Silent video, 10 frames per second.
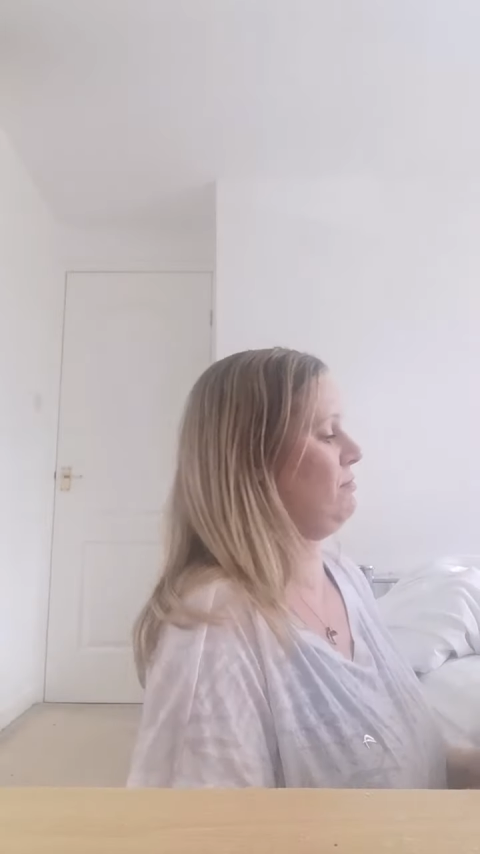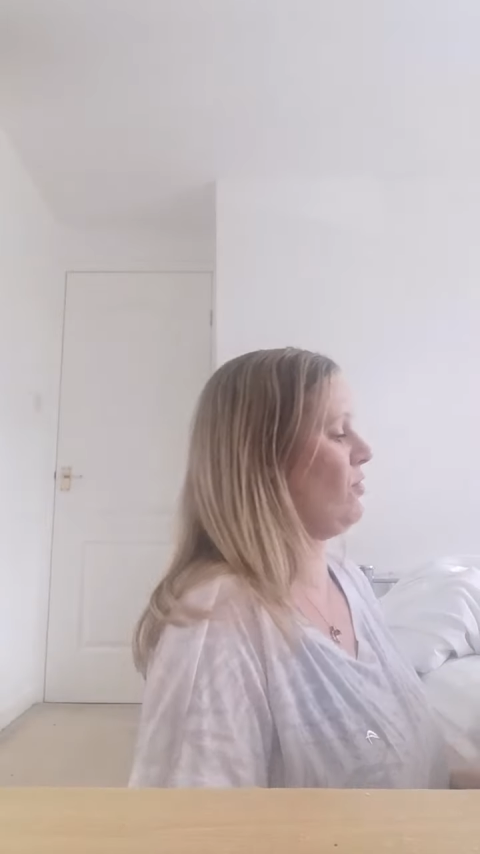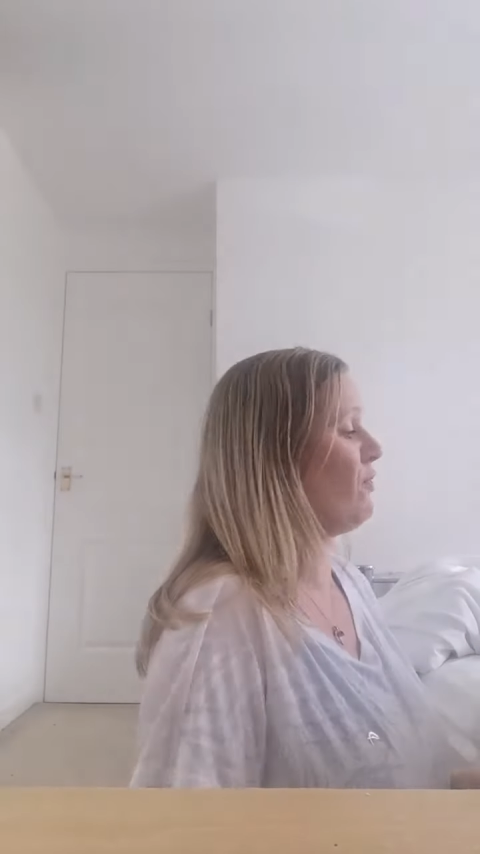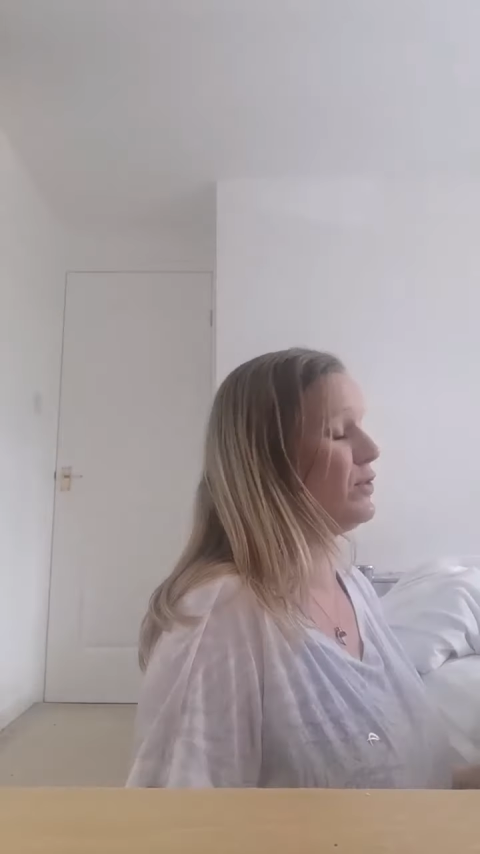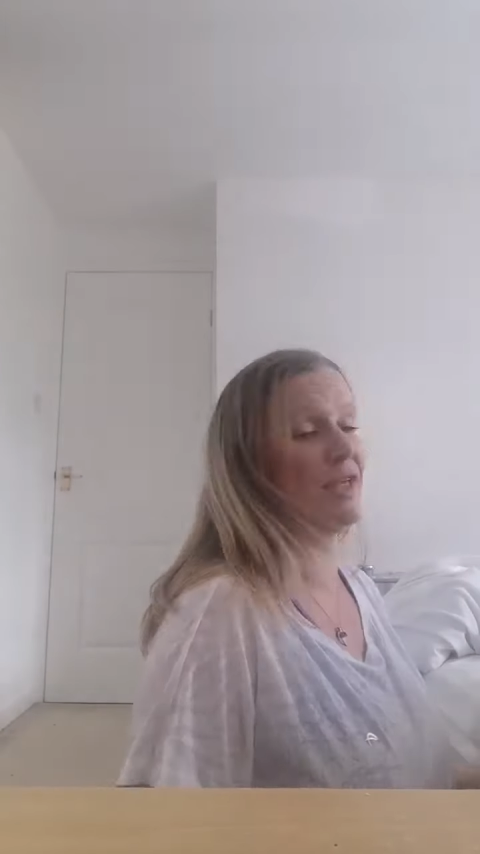
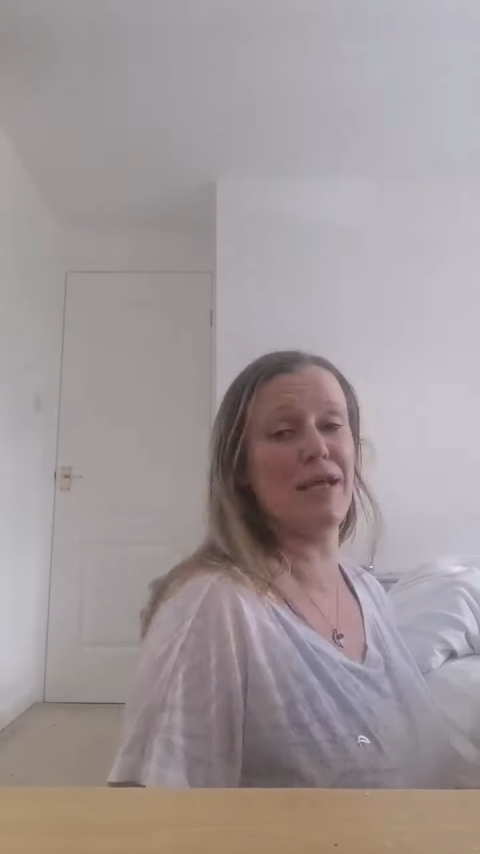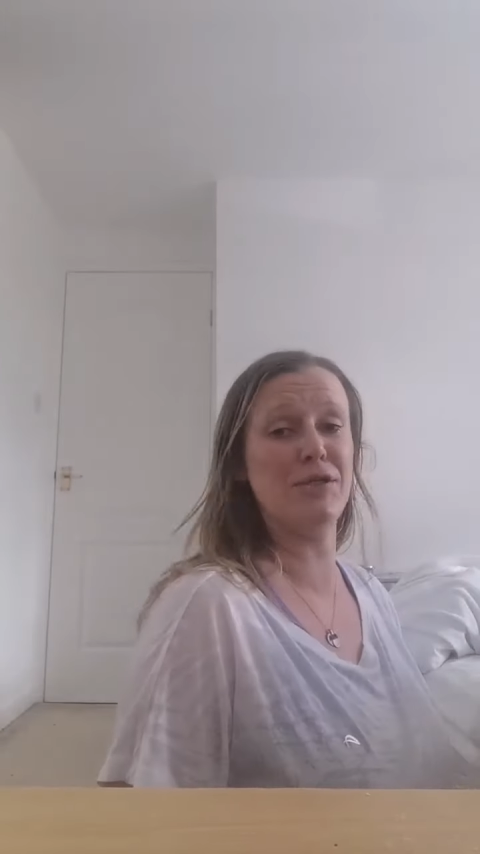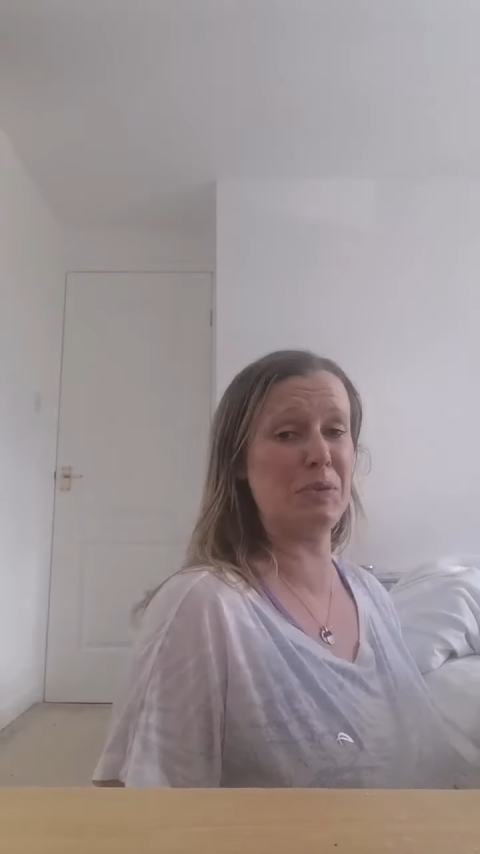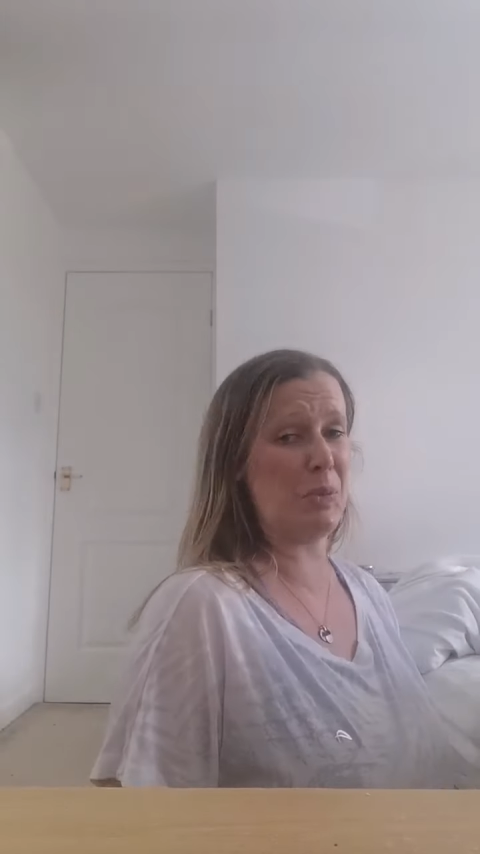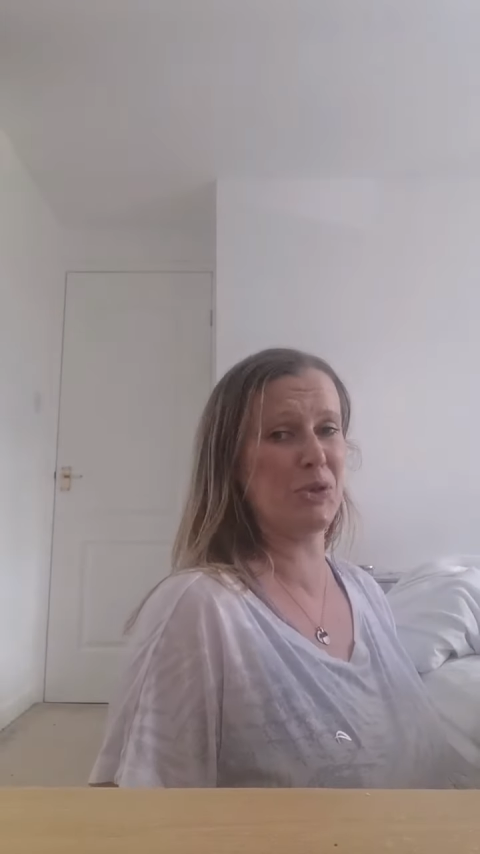obviously
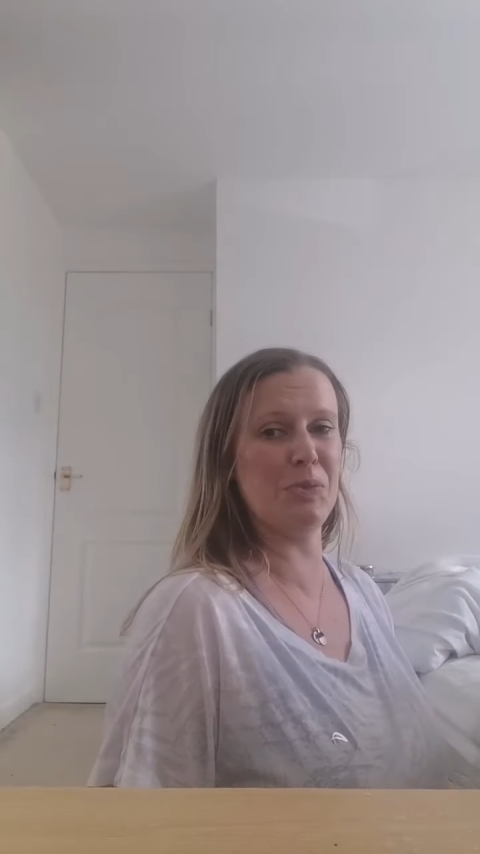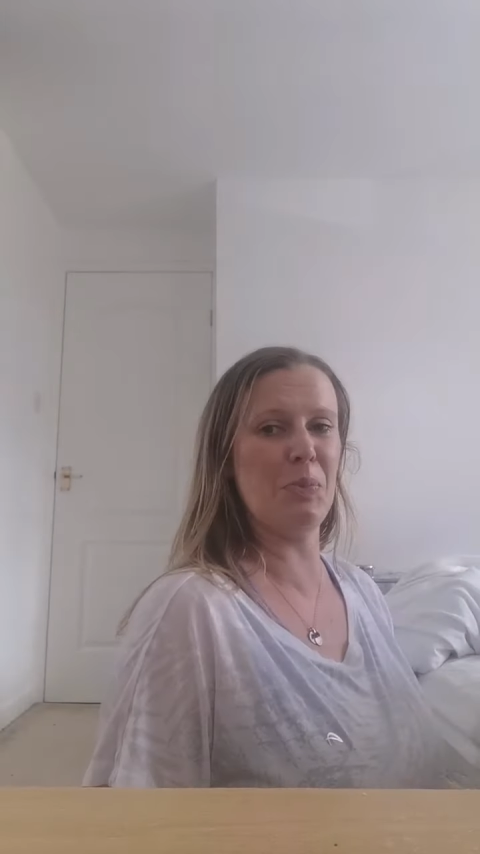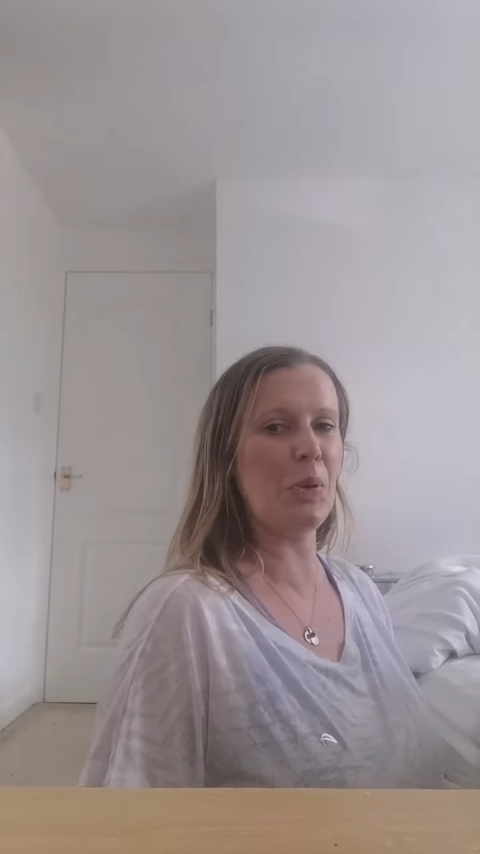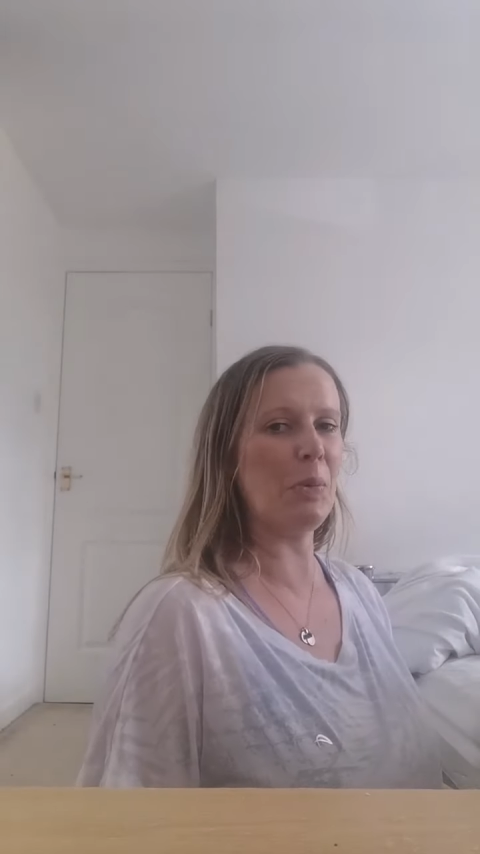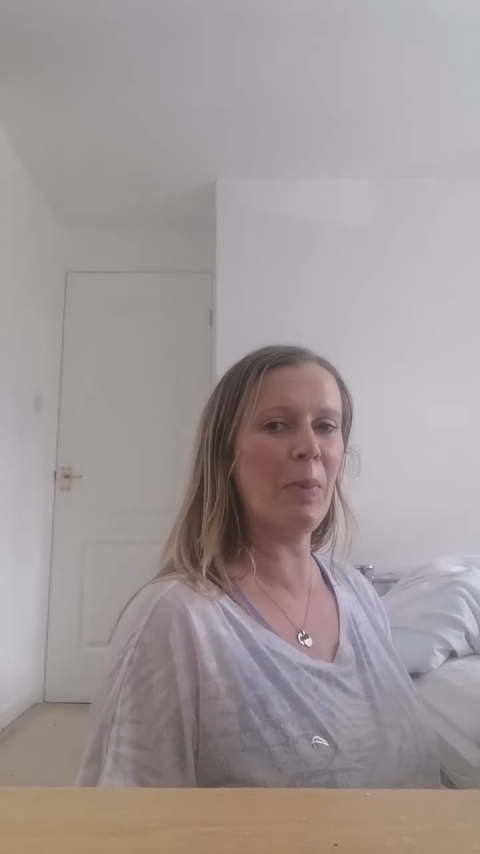that's the most
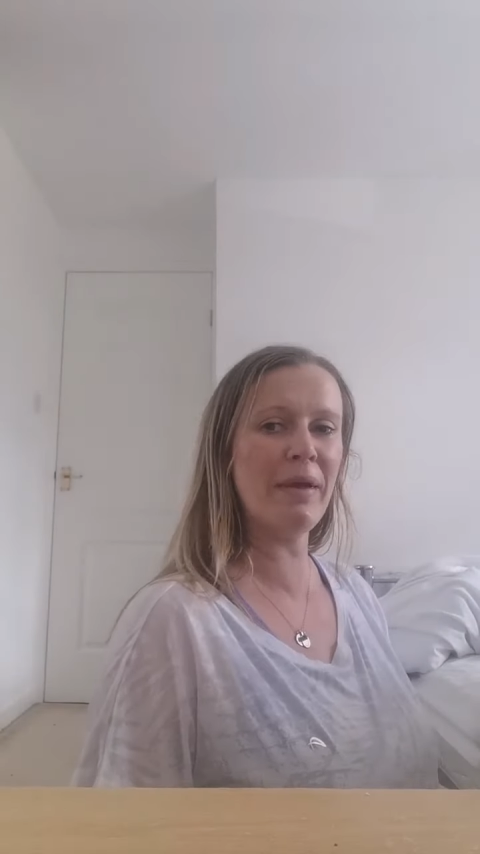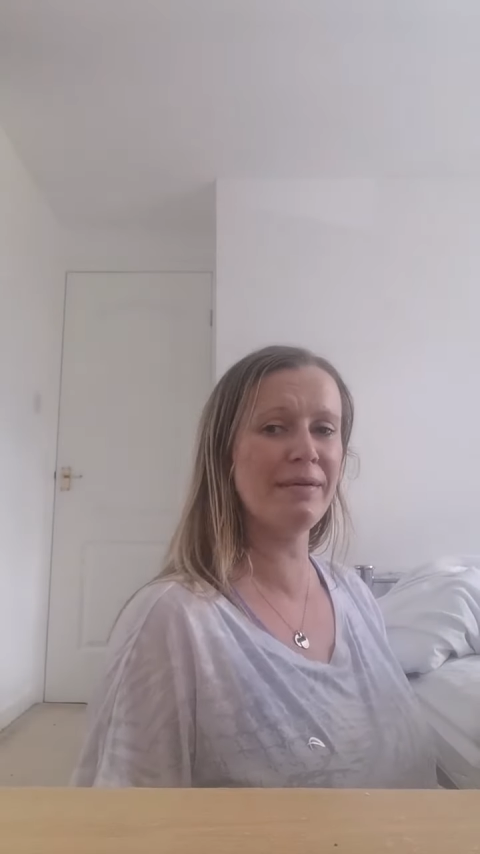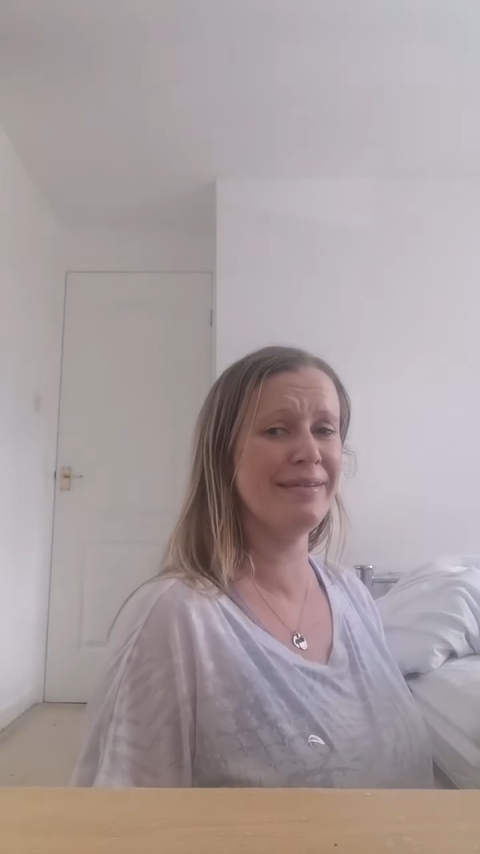important bit.